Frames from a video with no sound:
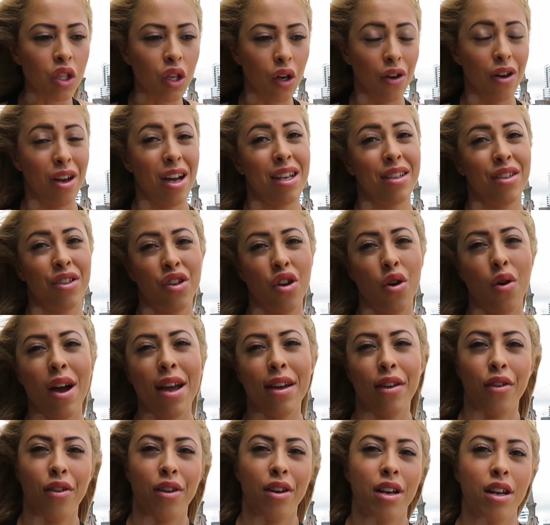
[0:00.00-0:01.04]
So as you know,
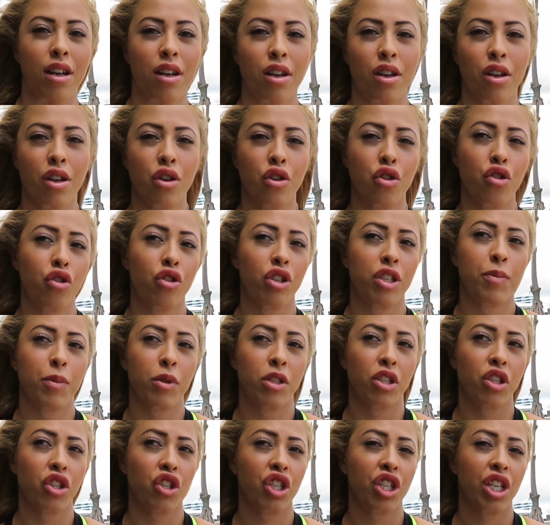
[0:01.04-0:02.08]
I got a new
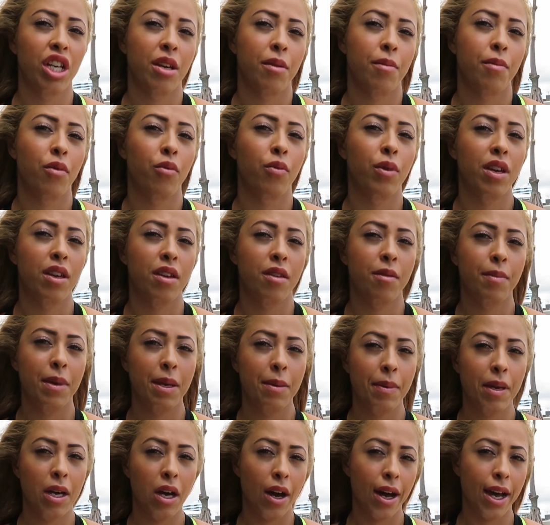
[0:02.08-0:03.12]
sponsorship with
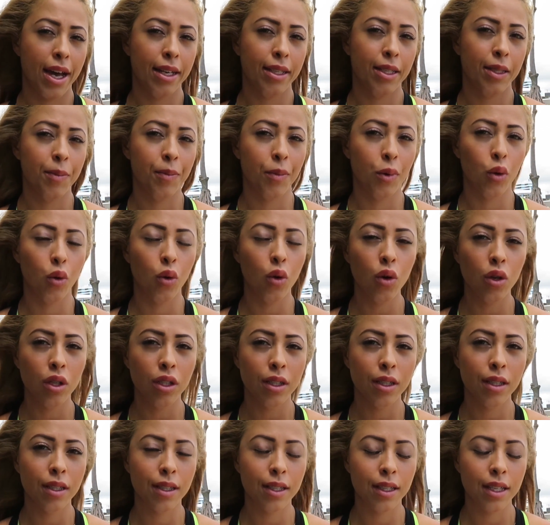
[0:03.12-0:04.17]
BPIS
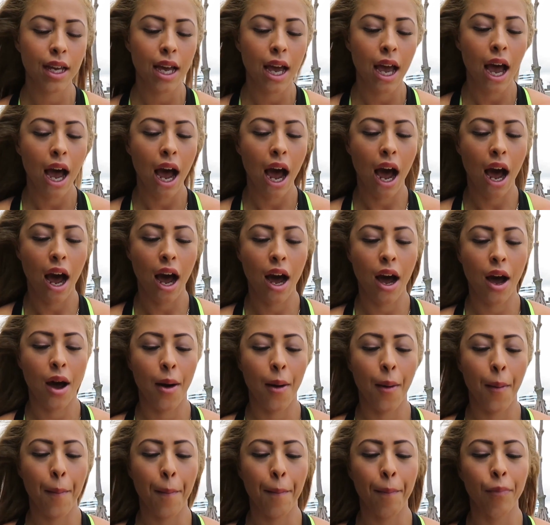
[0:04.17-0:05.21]
Sports,
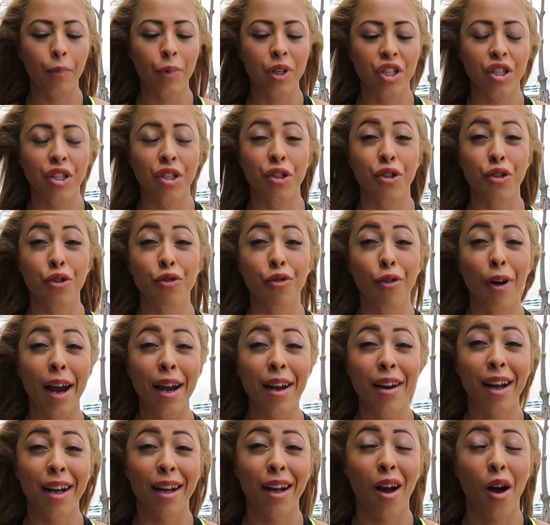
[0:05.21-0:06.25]
which is
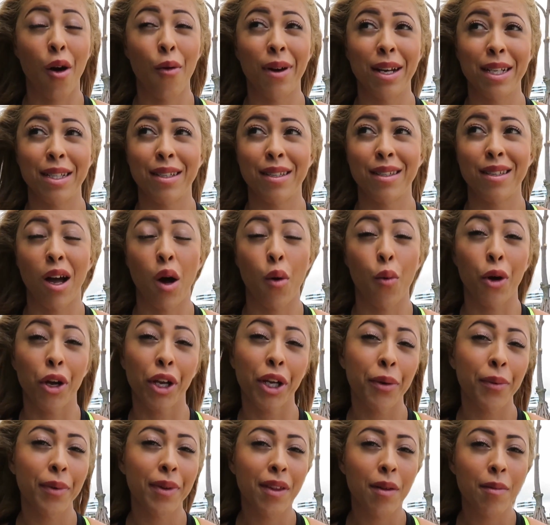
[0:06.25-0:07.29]
great. I can't wait to start
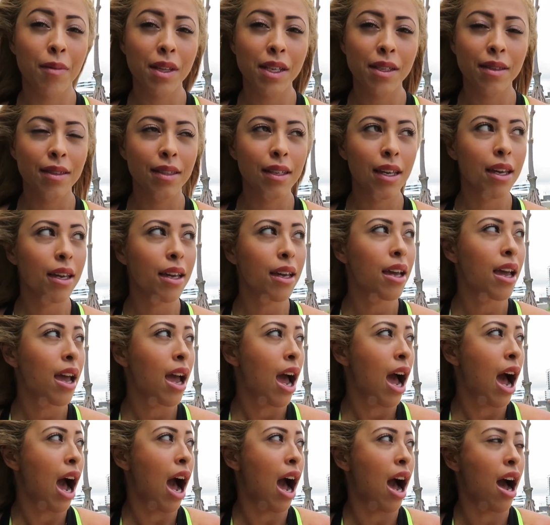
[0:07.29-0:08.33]
working with them this year.
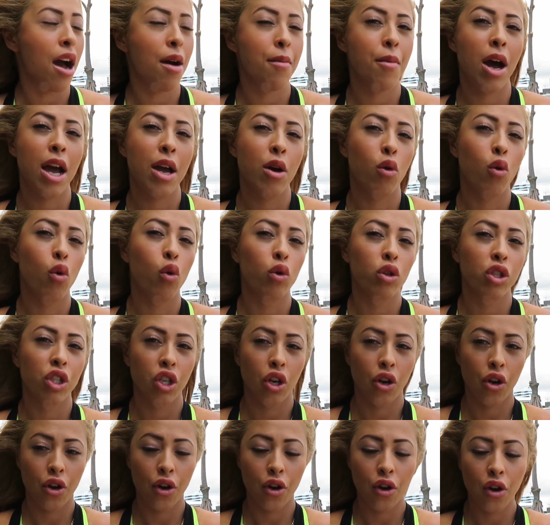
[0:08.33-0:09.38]
I
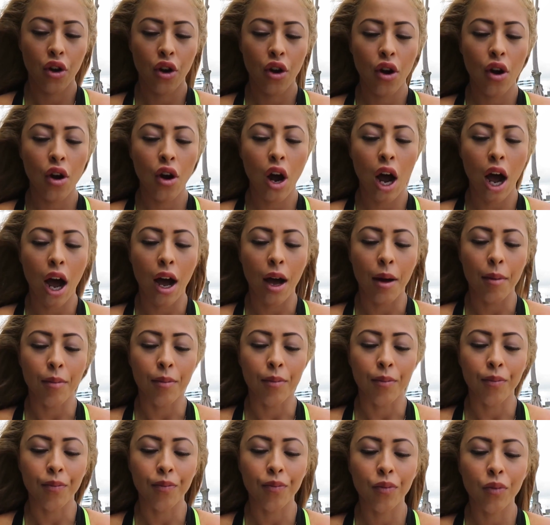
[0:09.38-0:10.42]
also
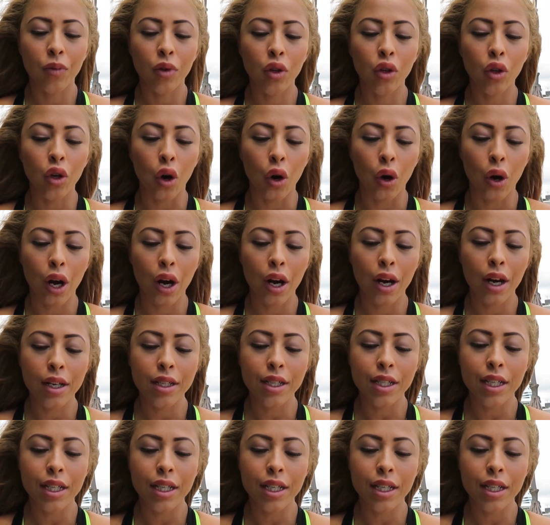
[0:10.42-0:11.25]
got